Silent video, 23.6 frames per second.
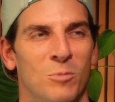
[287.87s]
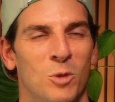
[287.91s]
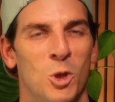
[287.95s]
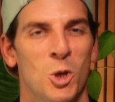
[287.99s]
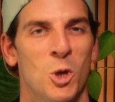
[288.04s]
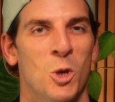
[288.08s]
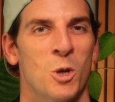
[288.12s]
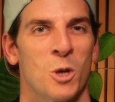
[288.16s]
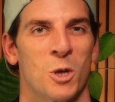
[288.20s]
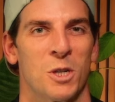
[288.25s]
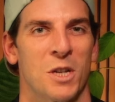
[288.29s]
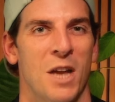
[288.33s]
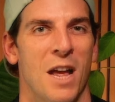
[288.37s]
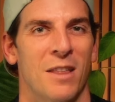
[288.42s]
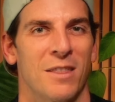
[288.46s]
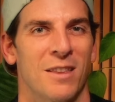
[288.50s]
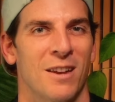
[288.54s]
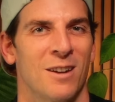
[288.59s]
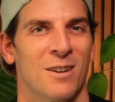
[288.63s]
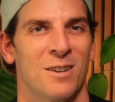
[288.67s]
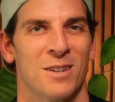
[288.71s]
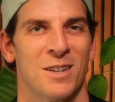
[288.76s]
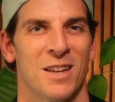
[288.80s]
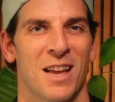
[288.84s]
tutors out
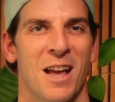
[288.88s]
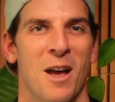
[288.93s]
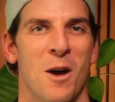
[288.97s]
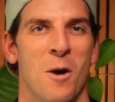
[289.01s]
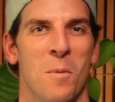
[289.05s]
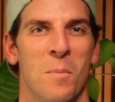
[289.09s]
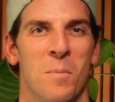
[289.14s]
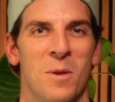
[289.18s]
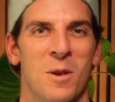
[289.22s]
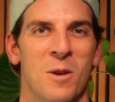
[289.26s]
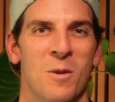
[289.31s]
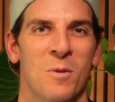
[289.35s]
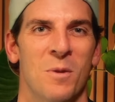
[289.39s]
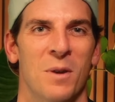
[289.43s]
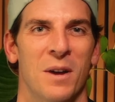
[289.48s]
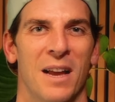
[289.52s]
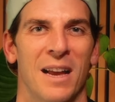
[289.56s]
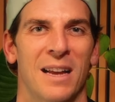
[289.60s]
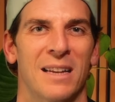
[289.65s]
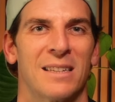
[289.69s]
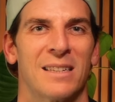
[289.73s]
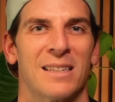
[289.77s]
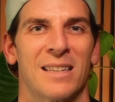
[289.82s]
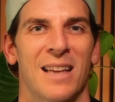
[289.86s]
there to help you
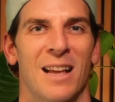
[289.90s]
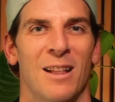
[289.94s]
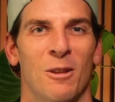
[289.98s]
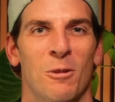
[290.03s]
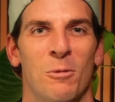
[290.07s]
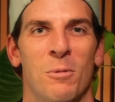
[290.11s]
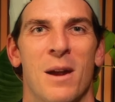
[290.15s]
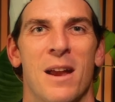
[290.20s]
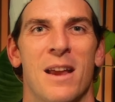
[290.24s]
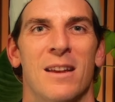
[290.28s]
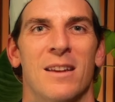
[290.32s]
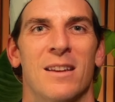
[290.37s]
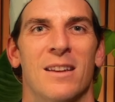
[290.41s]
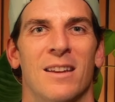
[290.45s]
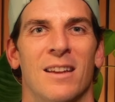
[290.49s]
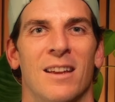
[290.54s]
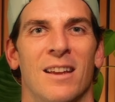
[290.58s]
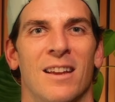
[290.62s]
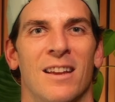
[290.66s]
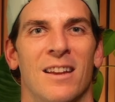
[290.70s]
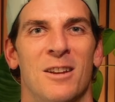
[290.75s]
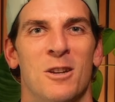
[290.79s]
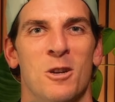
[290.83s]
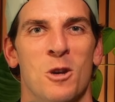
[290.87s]
accelerate
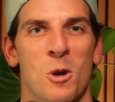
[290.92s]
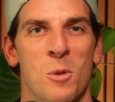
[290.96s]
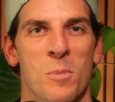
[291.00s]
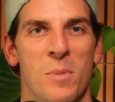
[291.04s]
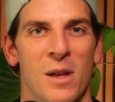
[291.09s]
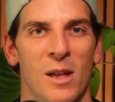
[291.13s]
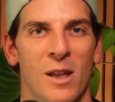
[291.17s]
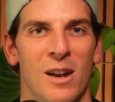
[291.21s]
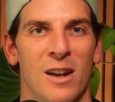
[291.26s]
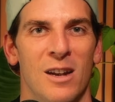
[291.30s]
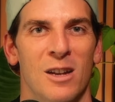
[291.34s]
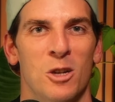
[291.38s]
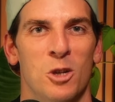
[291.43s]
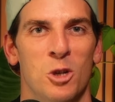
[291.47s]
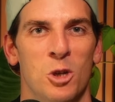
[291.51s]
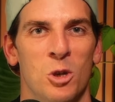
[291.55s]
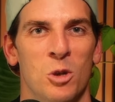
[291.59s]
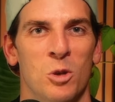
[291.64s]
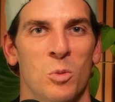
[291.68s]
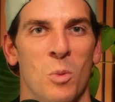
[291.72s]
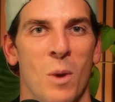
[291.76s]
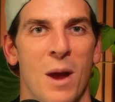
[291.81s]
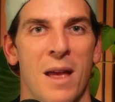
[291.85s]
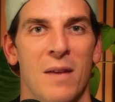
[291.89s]
your ability to
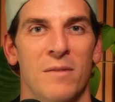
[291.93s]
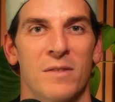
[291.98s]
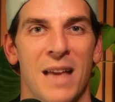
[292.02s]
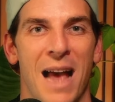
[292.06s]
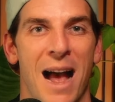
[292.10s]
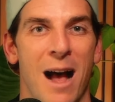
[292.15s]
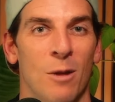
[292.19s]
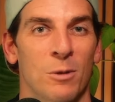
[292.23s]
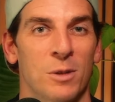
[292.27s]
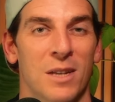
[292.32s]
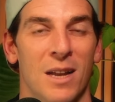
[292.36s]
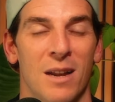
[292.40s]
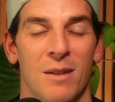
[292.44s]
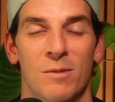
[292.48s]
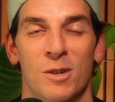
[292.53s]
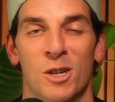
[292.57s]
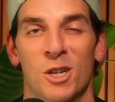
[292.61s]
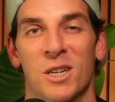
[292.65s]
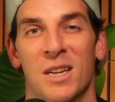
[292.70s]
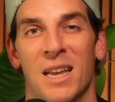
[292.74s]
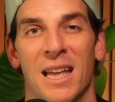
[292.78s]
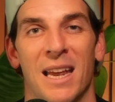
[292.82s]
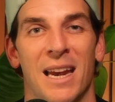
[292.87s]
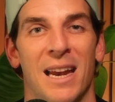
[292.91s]
choose waves outside of
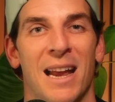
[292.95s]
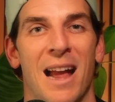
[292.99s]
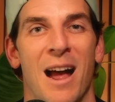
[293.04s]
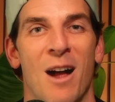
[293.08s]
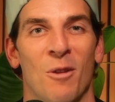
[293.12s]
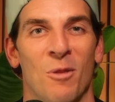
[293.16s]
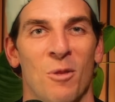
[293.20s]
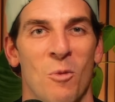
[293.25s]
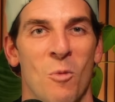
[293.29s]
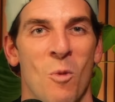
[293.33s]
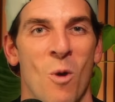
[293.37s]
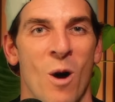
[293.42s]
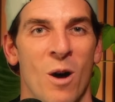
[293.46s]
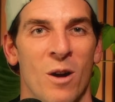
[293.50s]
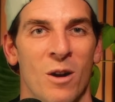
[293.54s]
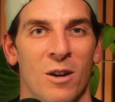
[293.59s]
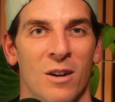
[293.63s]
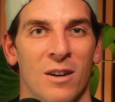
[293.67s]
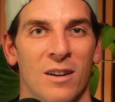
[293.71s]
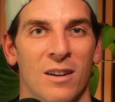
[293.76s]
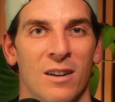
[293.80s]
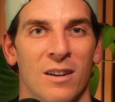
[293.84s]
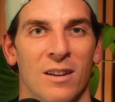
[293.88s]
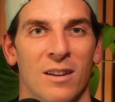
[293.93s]
just getting out in the
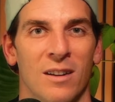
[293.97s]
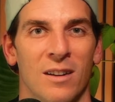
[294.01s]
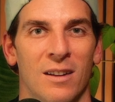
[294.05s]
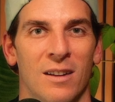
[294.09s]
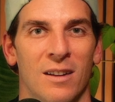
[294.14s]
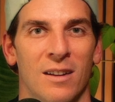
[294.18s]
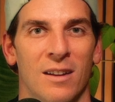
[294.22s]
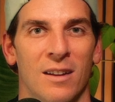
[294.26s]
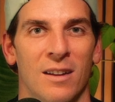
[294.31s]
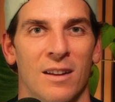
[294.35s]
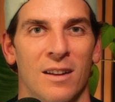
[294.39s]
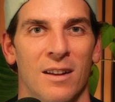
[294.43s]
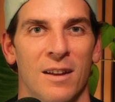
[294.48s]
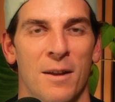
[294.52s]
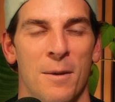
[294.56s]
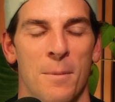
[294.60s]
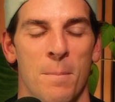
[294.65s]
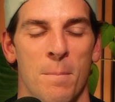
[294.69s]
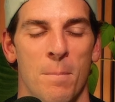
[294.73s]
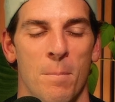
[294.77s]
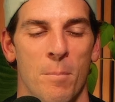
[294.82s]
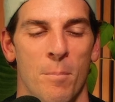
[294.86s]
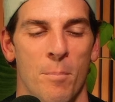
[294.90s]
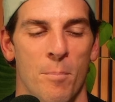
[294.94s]
water.
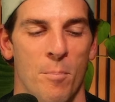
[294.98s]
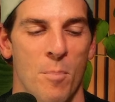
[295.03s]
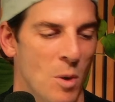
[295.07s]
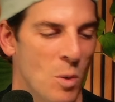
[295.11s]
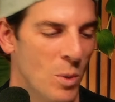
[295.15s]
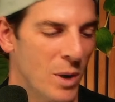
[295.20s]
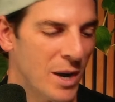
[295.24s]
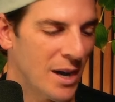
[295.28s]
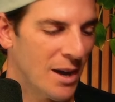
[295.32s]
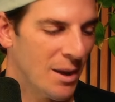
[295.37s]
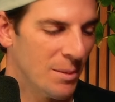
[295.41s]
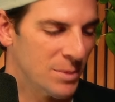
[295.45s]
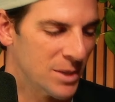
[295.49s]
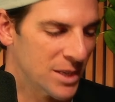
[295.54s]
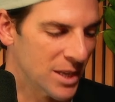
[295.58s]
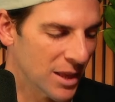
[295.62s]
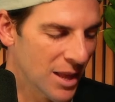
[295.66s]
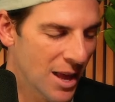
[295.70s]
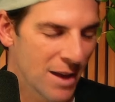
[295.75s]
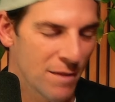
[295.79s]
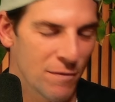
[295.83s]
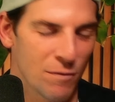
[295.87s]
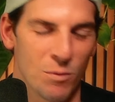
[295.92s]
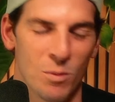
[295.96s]
But when it comes to
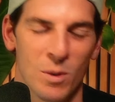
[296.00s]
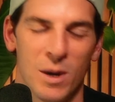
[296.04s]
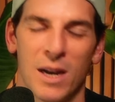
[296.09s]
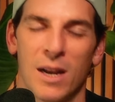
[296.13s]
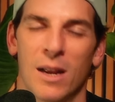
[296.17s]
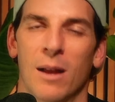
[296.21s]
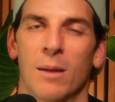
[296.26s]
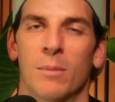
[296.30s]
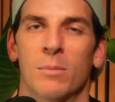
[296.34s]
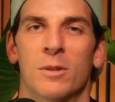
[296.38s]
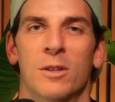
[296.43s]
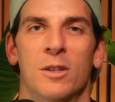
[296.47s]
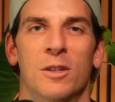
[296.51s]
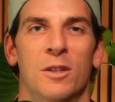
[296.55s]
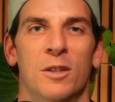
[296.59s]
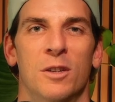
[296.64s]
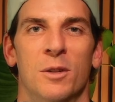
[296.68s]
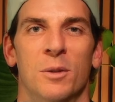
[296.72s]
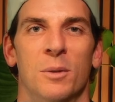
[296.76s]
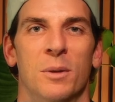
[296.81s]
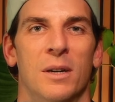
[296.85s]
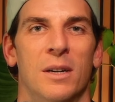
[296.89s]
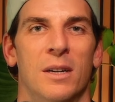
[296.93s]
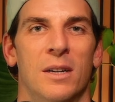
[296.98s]
life, when it comes
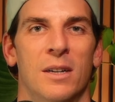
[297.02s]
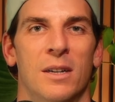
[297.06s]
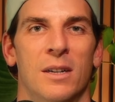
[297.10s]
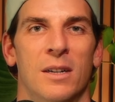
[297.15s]
to